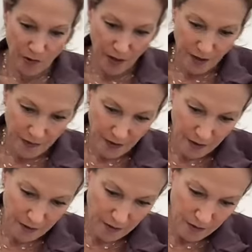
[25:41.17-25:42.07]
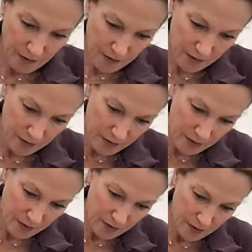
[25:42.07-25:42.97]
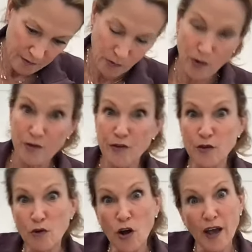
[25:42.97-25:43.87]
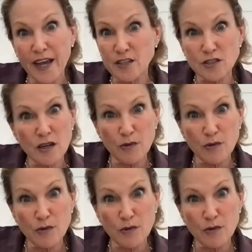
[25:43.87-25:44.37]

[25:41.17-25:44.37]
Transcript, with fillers: Pour that in there weren't for the raw eggs,